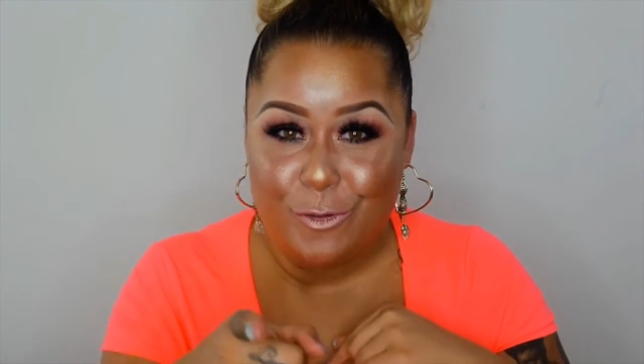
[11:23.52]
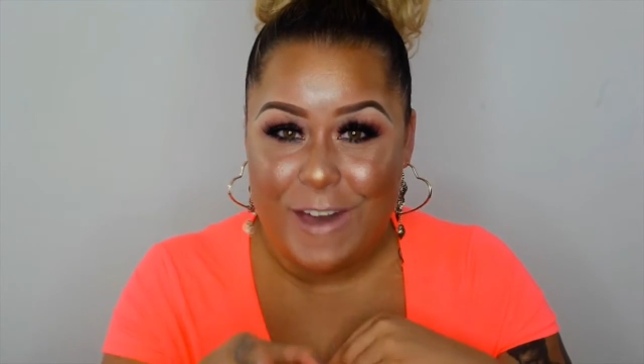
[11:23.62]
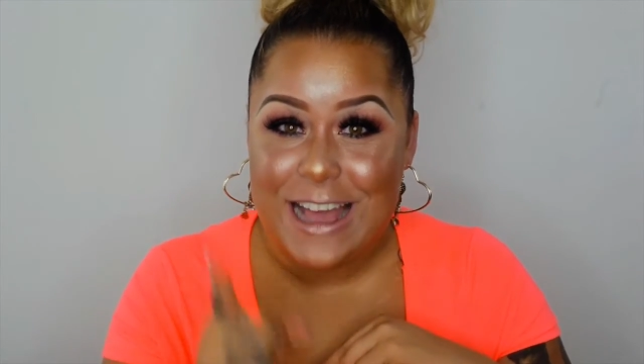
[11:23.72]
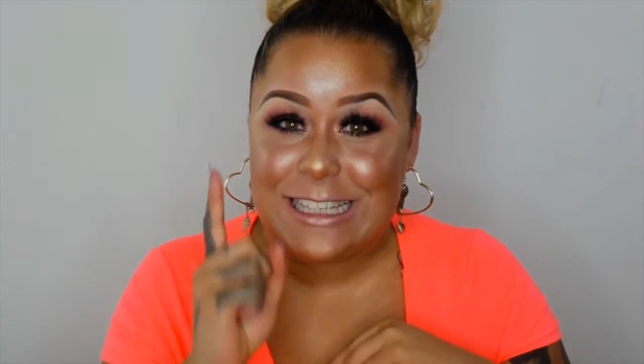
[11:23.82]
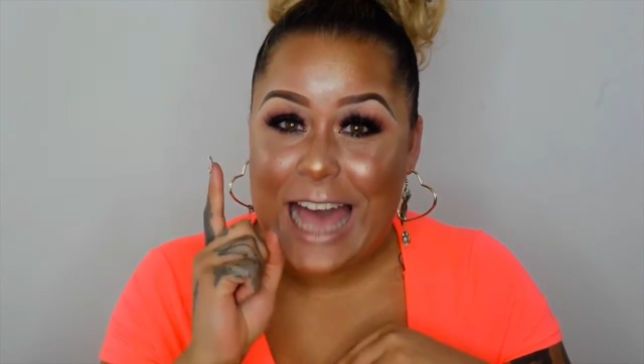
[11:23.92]

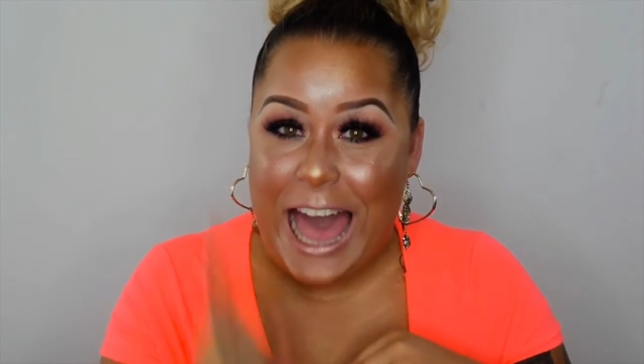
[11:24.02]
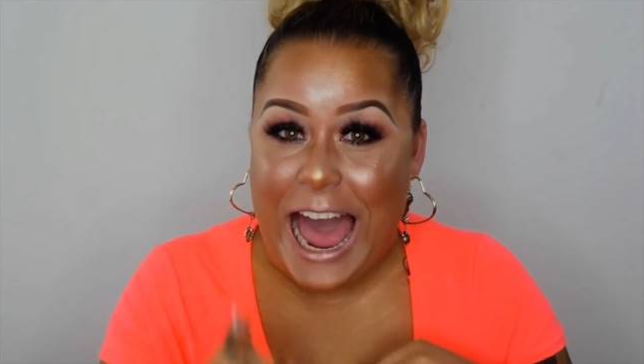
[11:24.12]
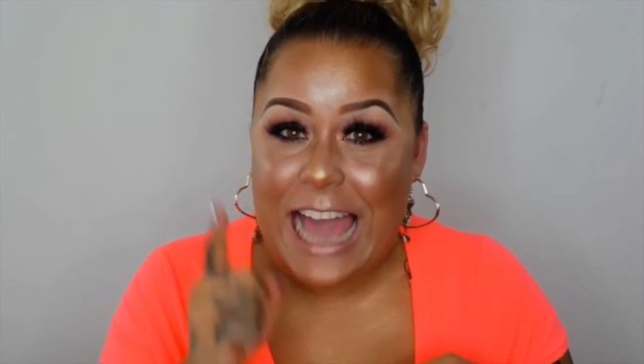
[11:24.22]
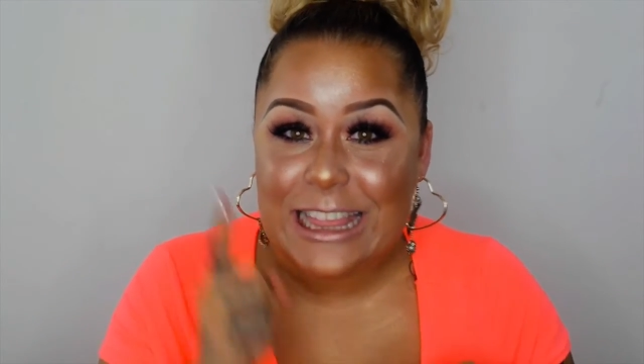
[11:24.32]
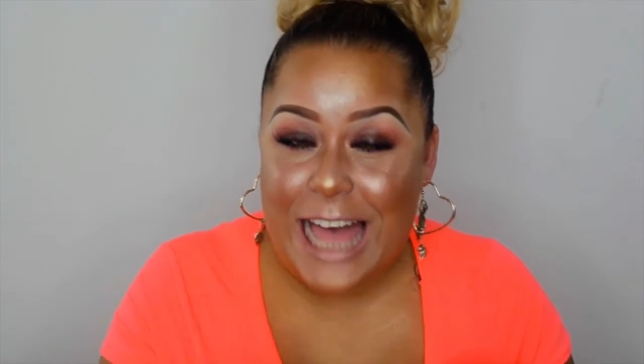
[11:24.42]
face
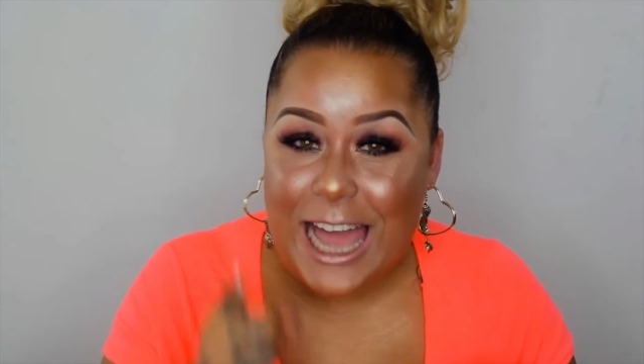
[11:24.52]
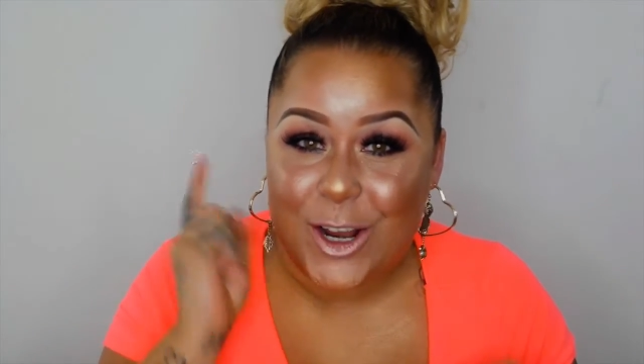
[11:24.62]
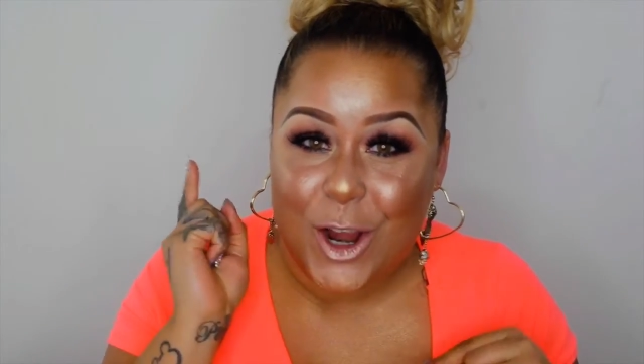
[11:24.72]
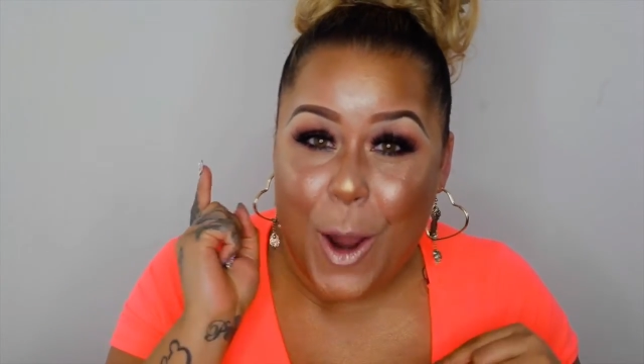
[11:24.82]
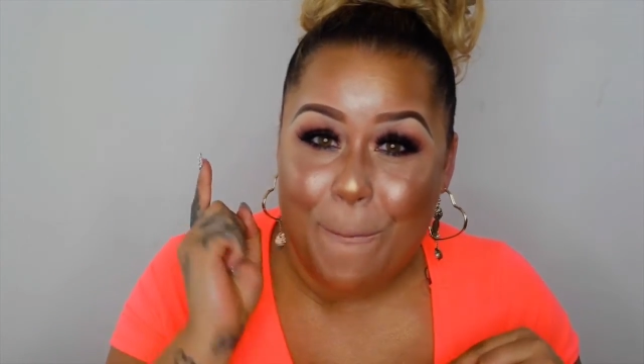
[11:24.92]

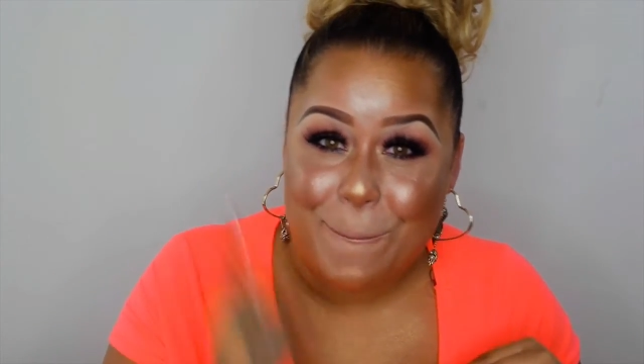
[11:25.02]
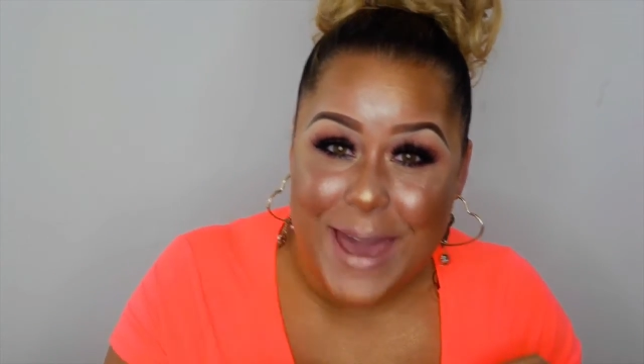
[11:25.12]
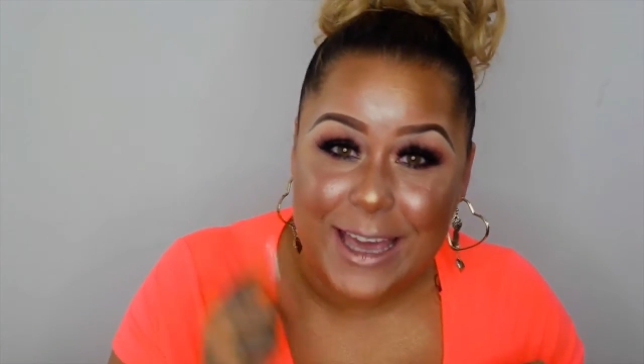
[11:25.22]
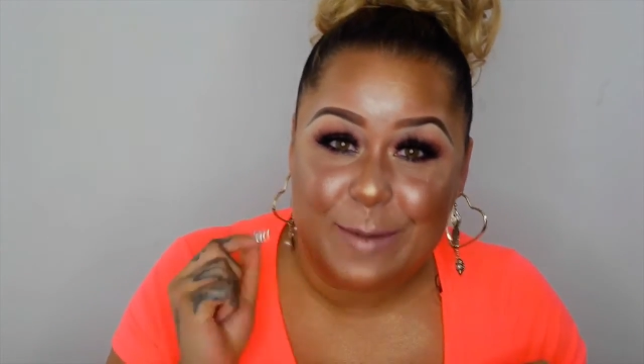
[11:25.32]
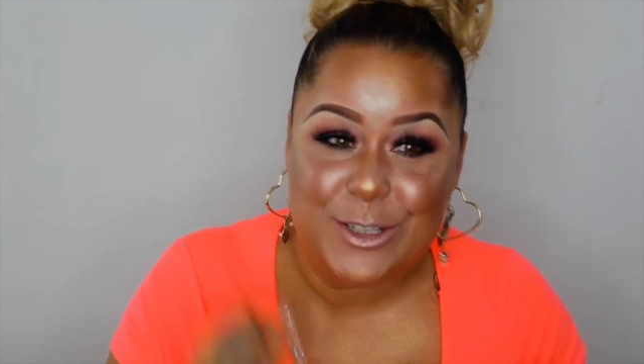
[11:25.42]
highlighter
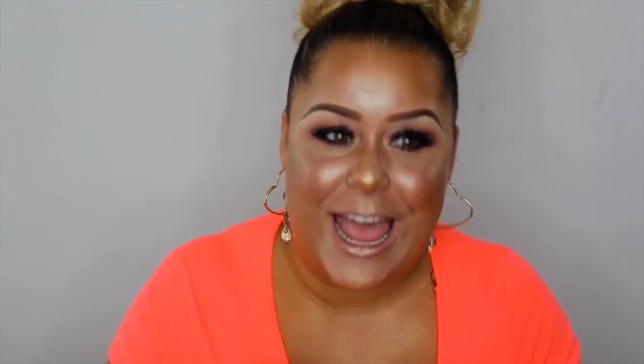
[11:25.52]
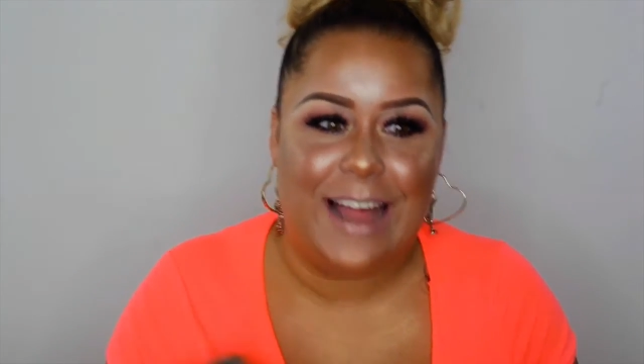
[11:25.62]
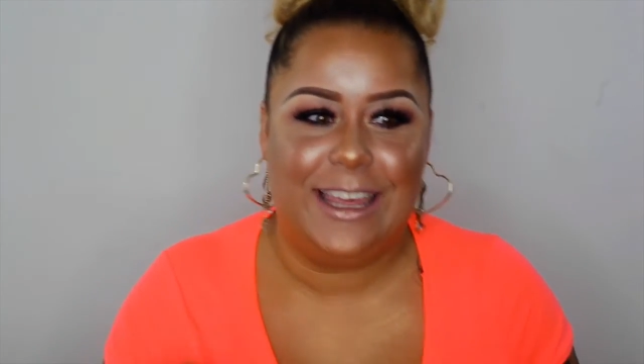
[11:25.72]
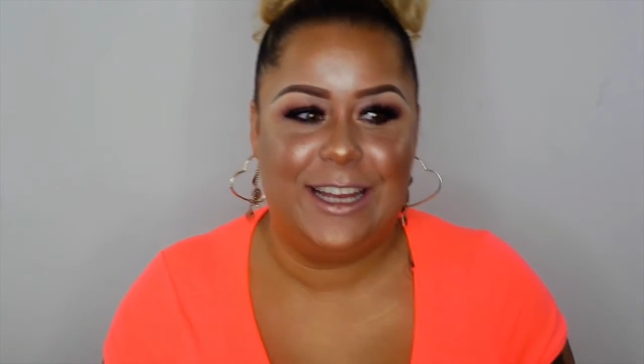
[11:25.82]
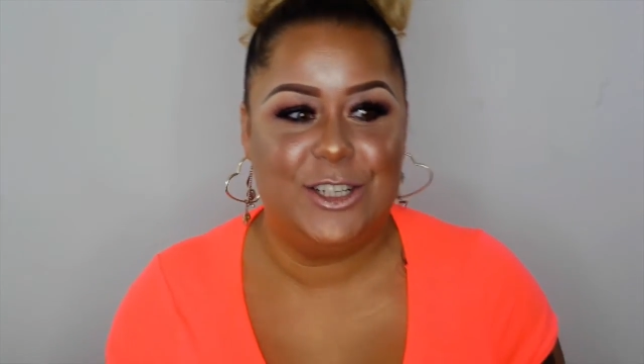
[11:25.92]
makeup
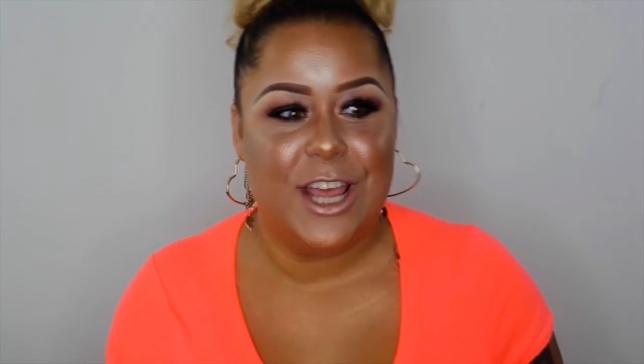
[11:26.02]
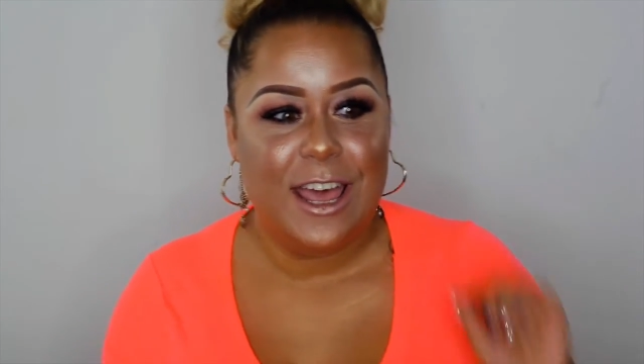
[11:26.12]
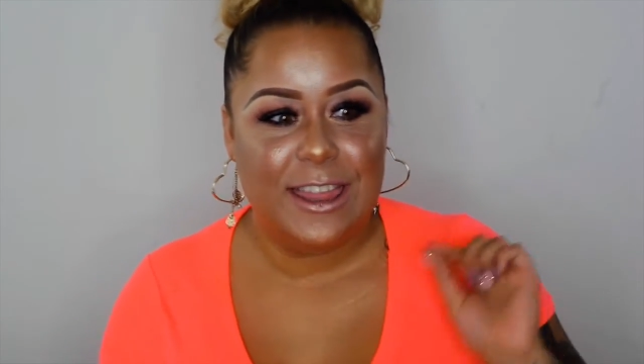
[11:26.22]
challenge